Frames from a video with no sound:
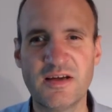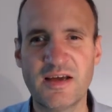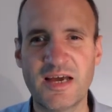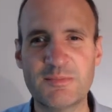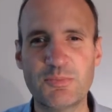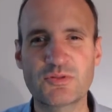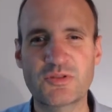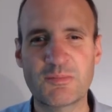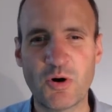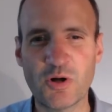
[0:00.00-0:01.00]
and put them
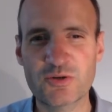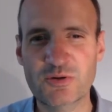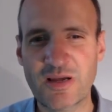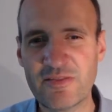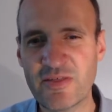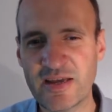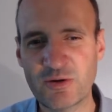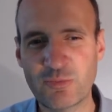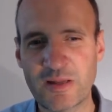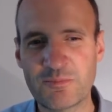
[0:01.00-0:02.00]
all together in
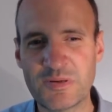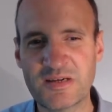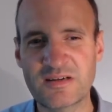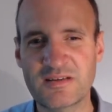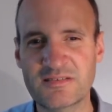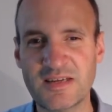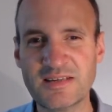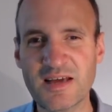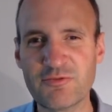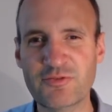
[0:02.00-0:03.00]
one big data
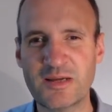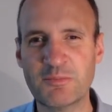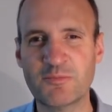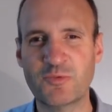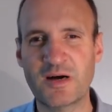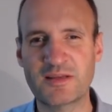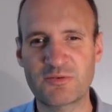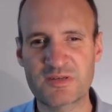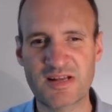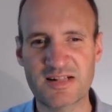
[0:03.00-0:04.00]
frame where the
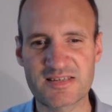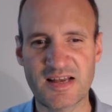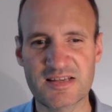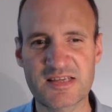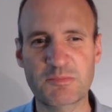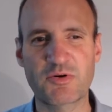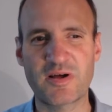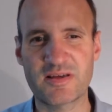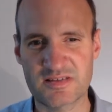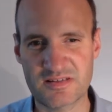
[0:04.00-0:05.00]
results are
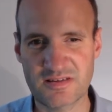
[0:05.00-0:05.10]
summarized.